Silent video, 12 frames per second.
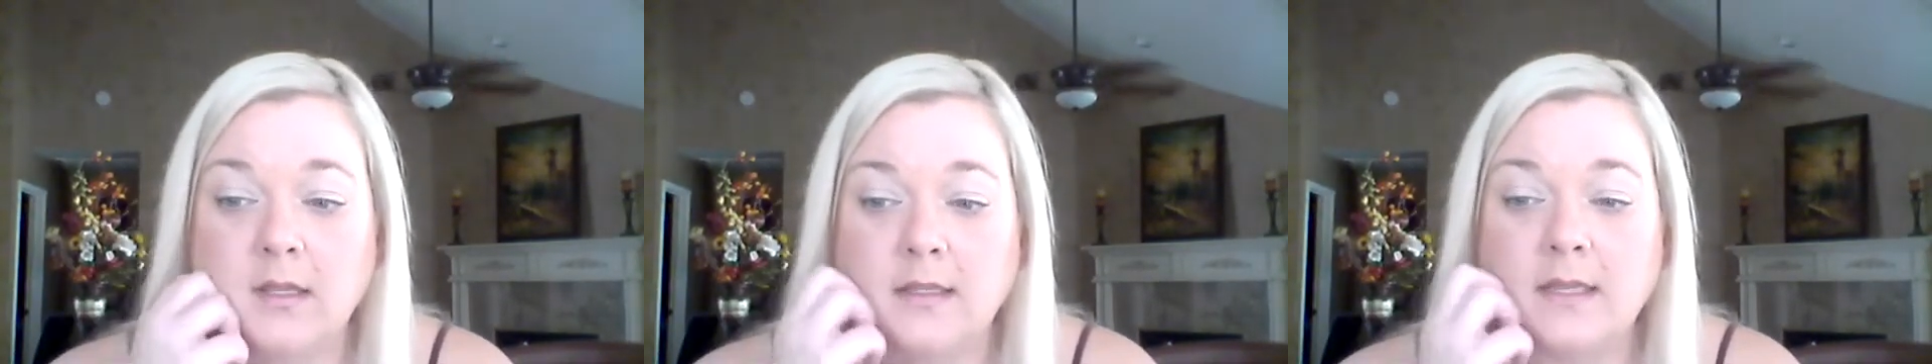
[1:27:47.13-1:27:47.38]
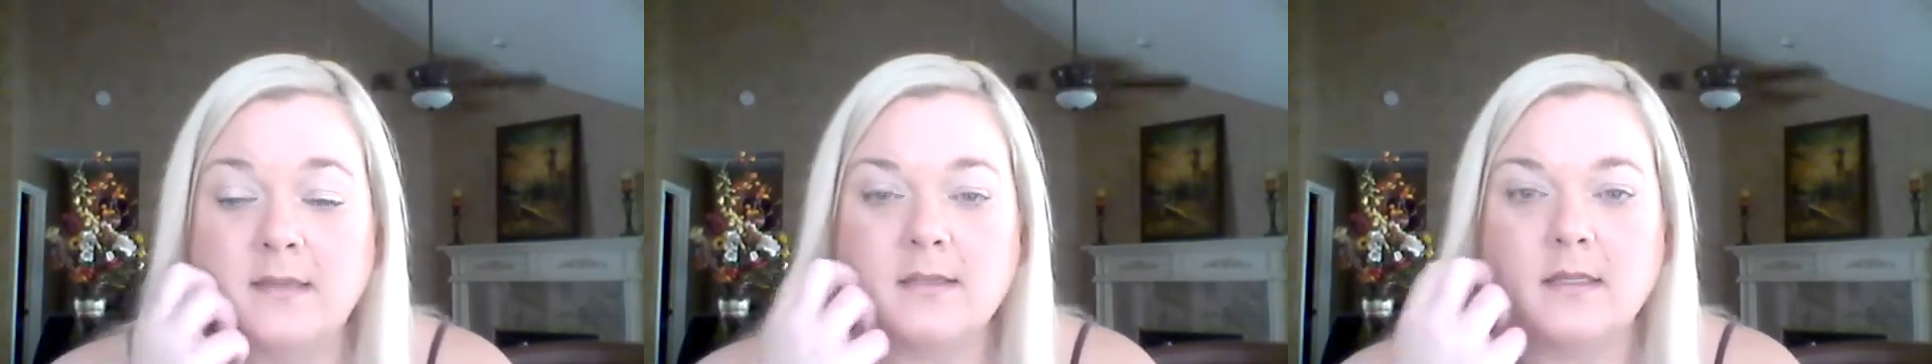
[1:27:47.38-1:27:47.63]

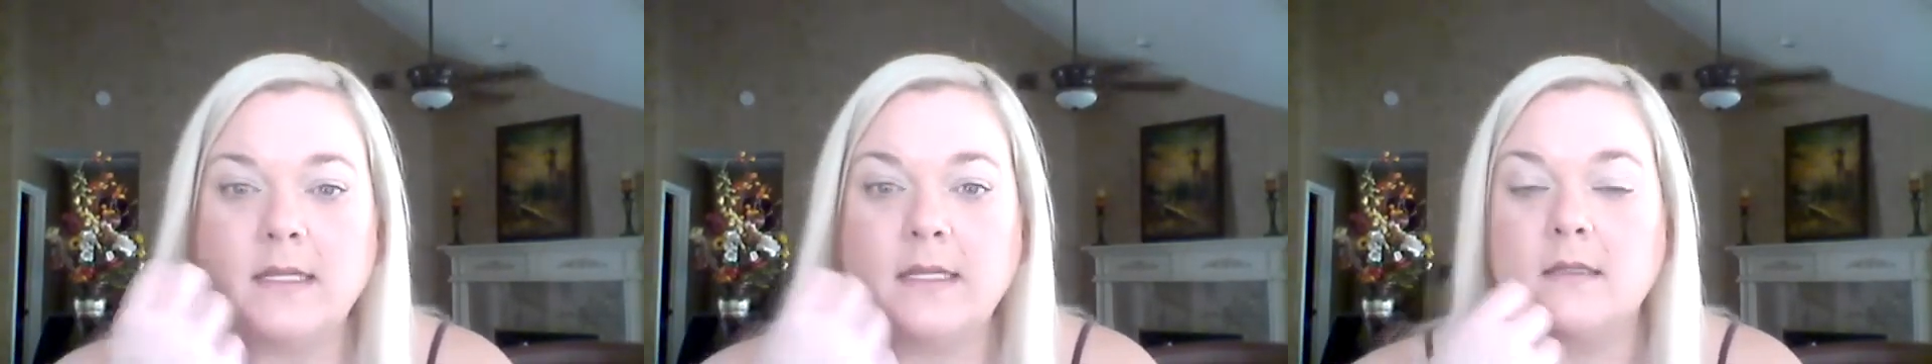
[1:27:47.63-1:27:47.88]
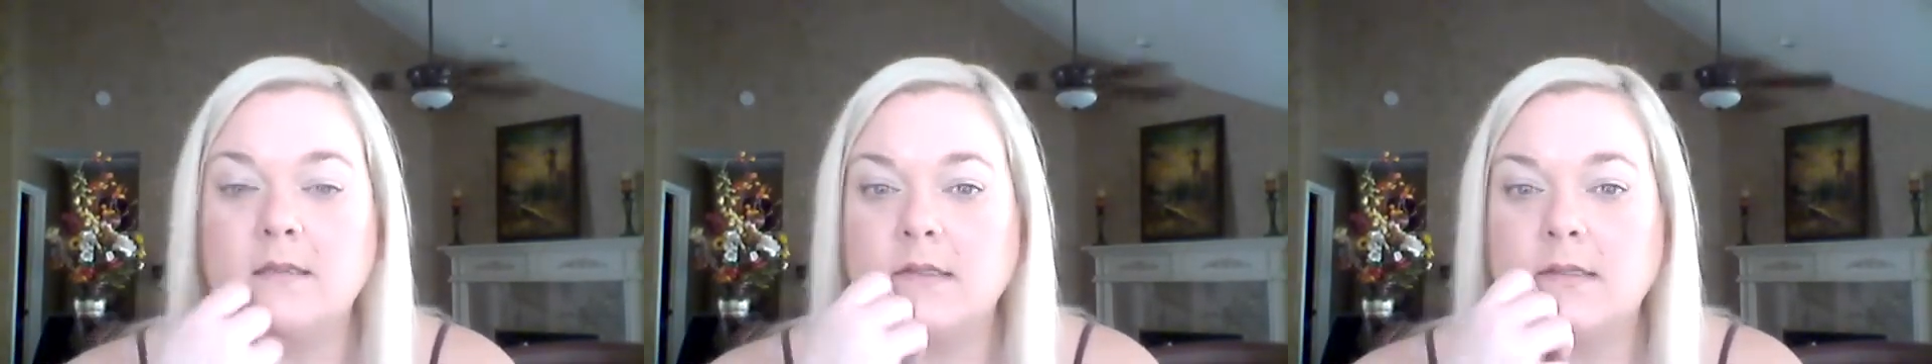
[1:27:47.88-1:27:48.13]
Yes, it
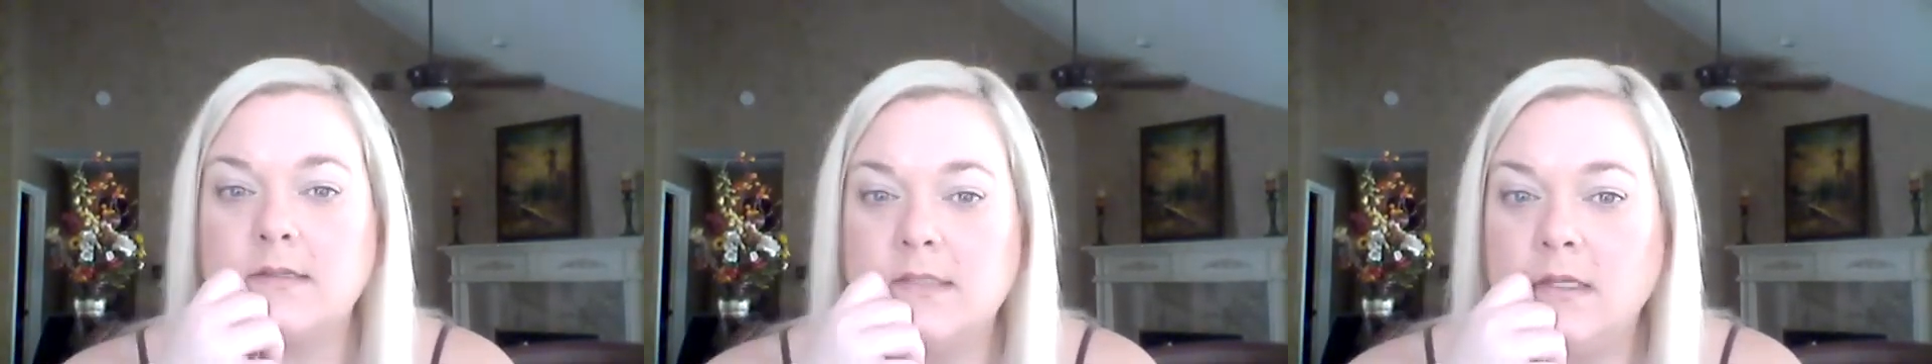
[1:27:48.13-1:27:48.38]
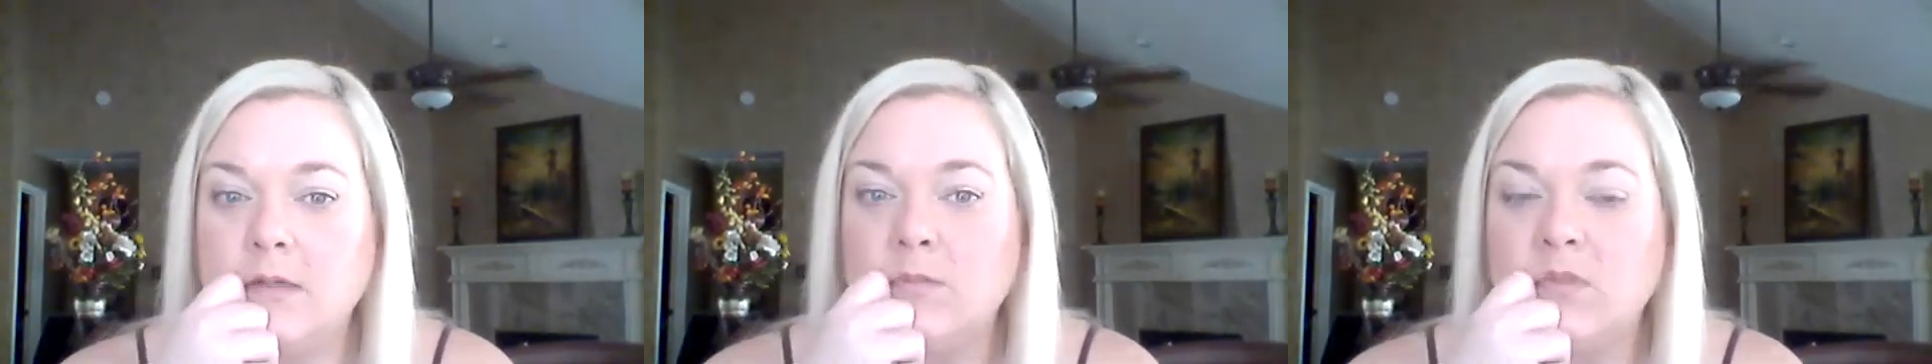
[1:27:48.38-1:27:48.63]
is. It
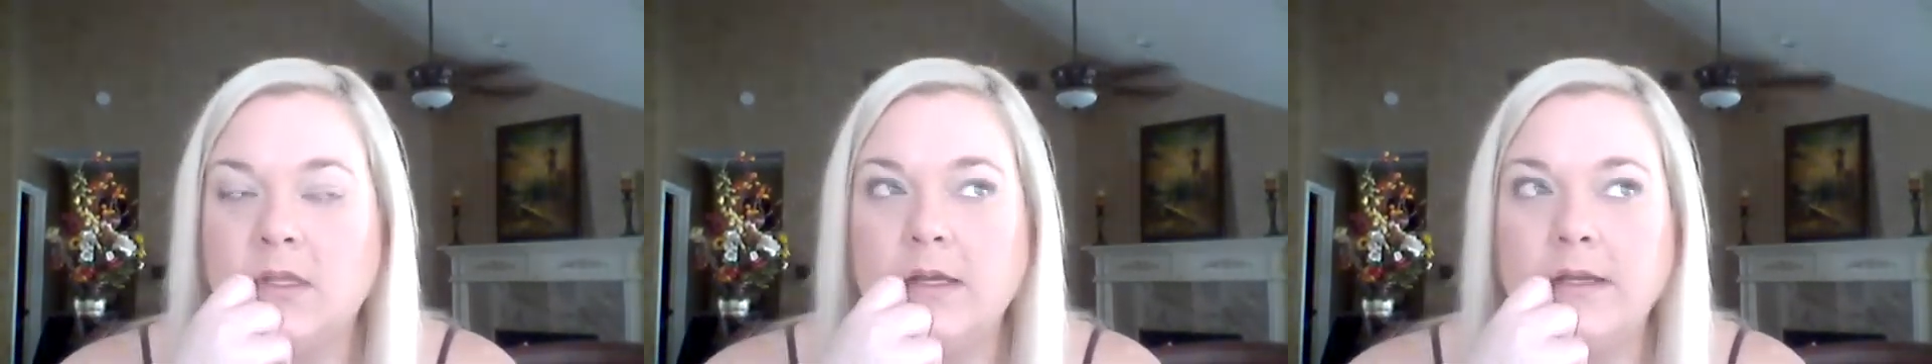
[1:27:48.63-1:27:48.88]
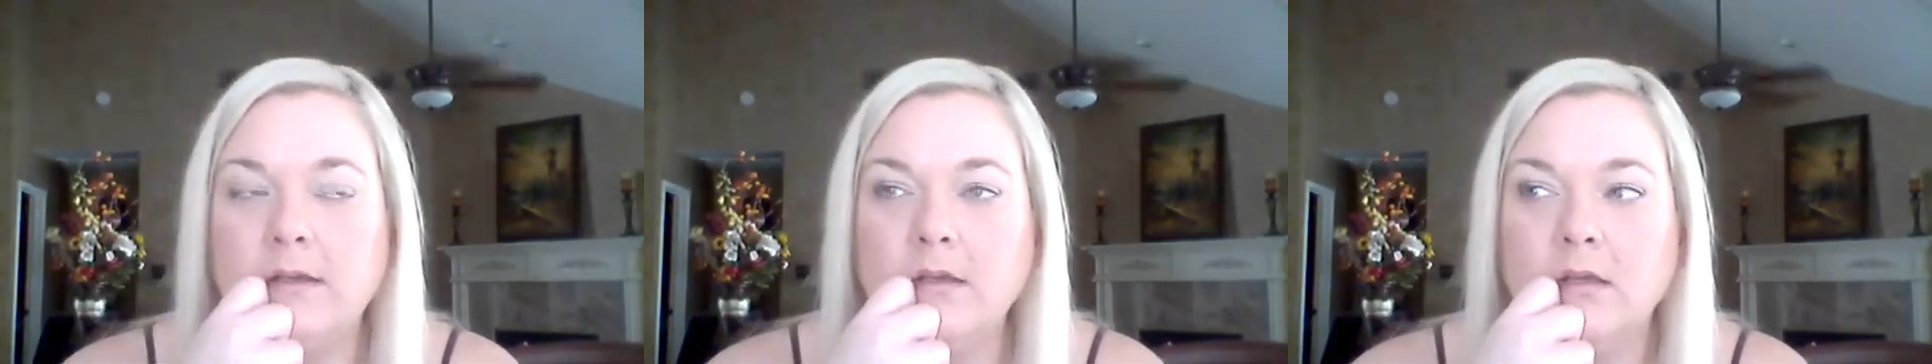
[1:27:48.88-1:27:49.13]
seems
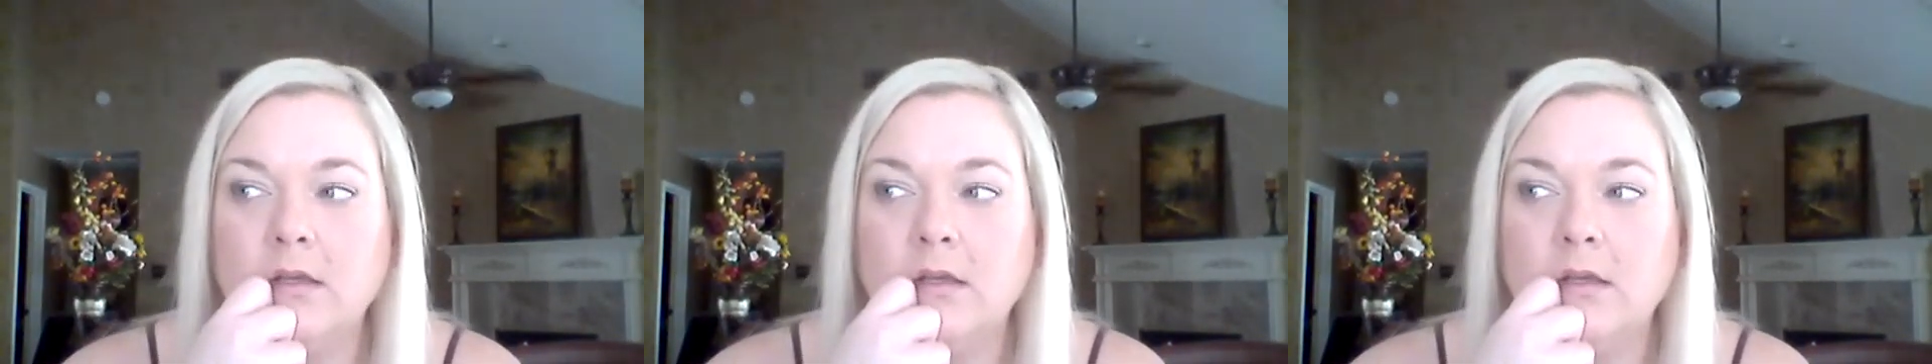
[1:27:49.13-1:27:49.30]
like